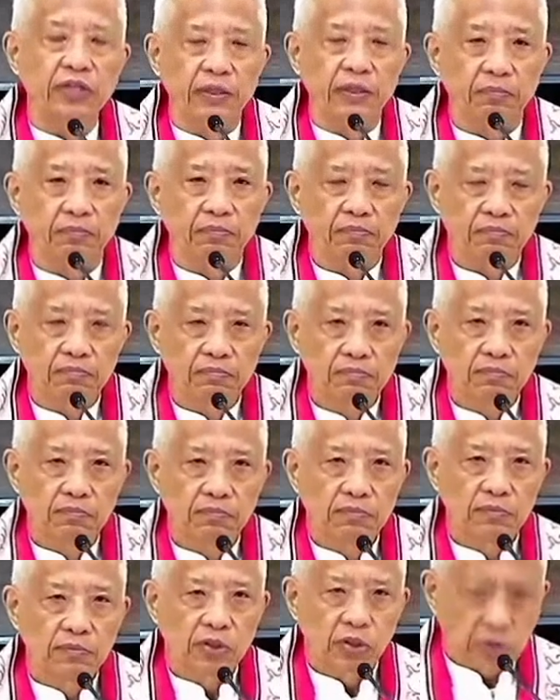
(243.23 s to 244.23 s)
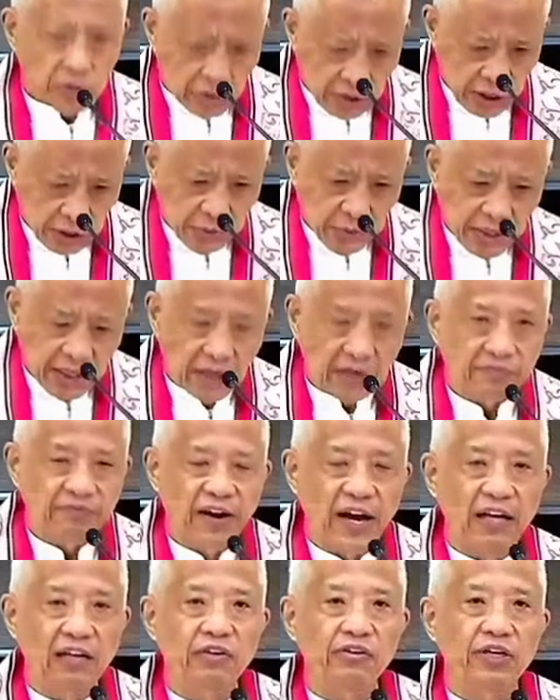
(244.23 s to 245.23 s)
Him, so that we can
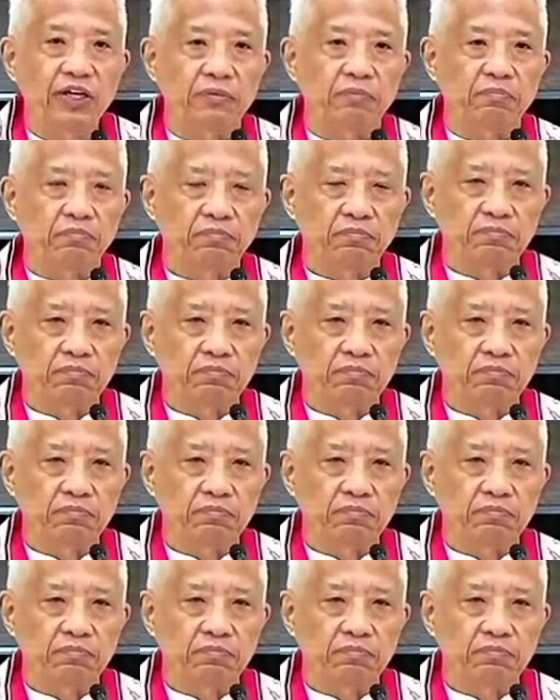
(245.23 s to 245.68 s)
follow Him.